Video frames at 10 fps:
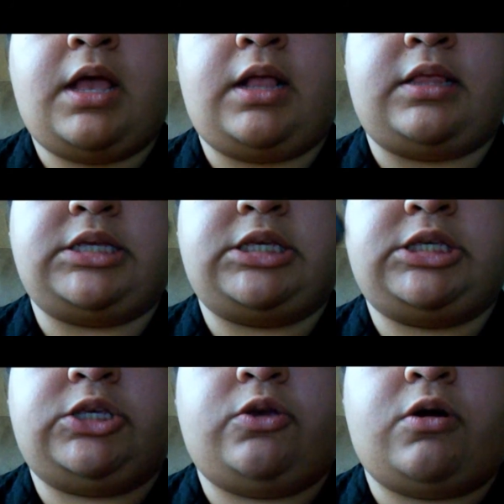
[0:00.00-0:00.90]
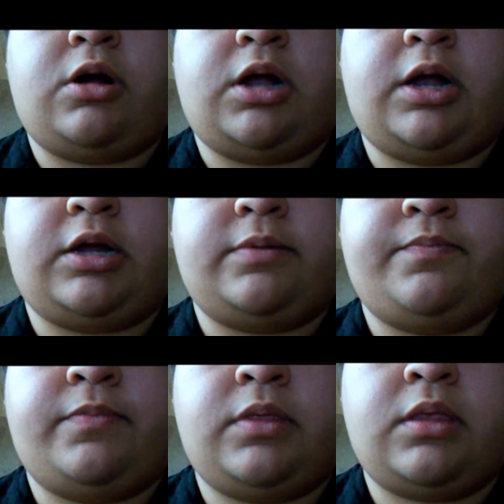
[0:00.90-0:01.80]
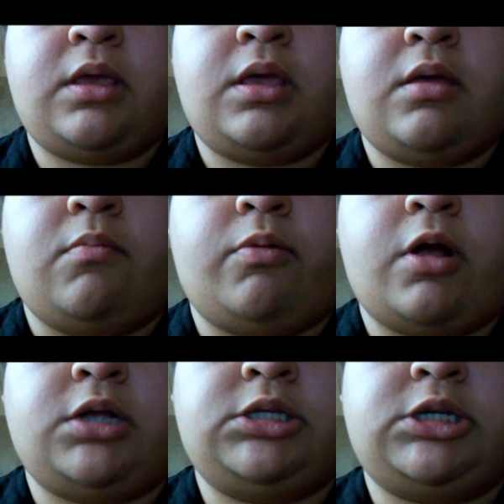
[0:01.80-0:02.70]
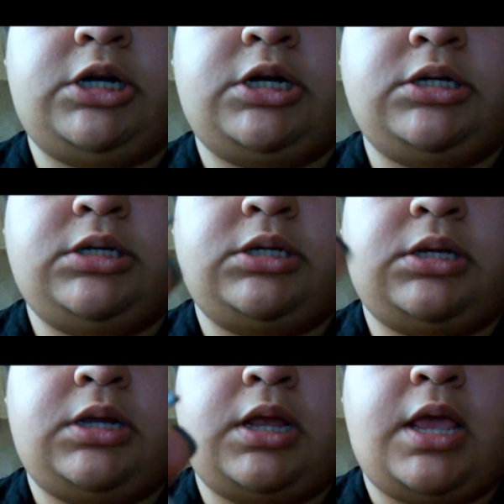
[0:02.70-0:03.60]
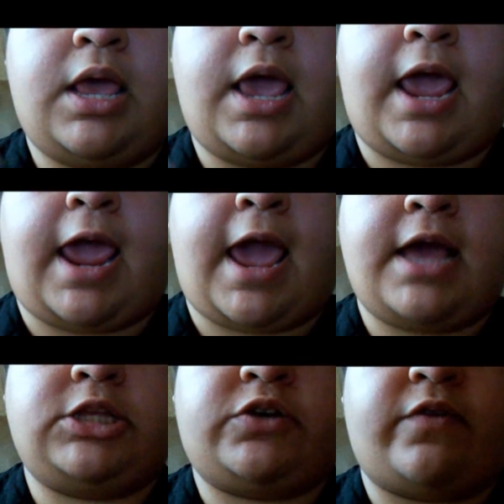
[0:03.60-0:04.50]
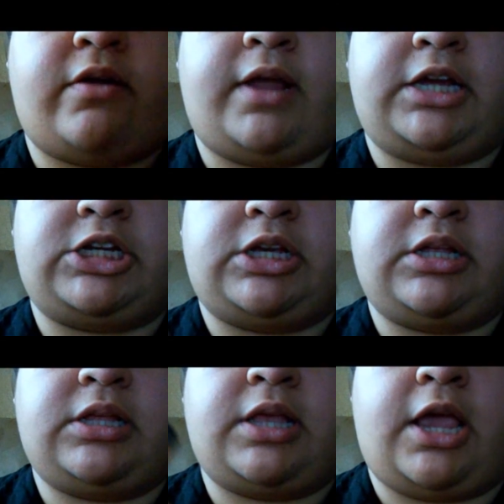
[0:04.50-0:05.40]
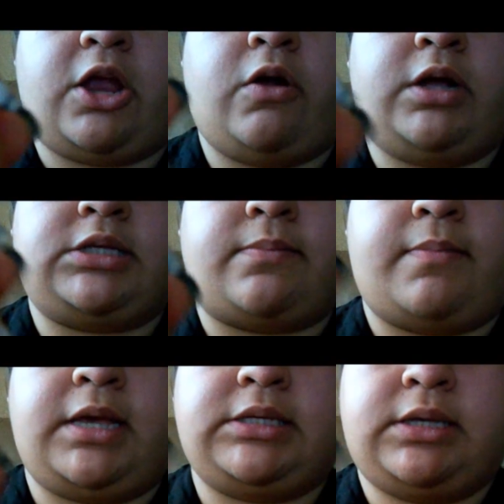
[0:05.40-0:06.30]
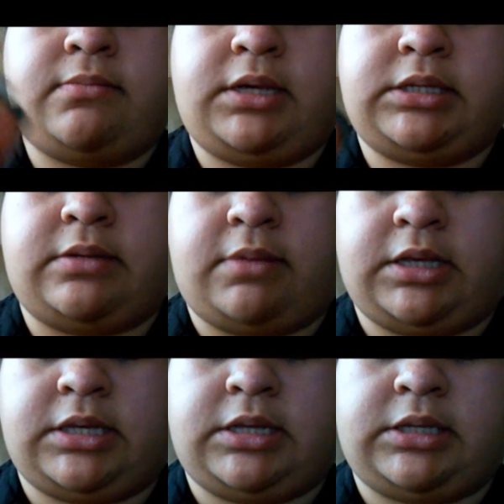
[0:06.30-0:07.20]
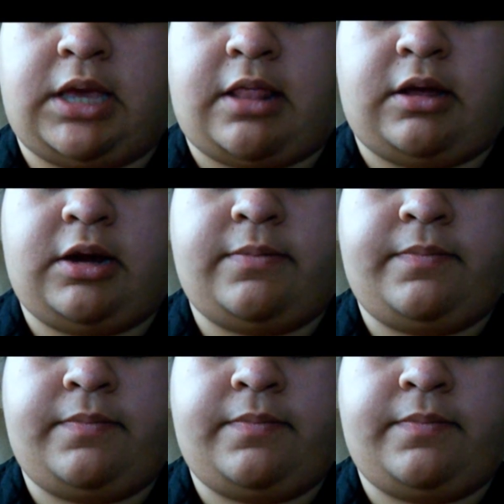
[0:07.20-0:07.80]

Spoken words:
This is your bronzer and your foundation, and you're going to mix it together.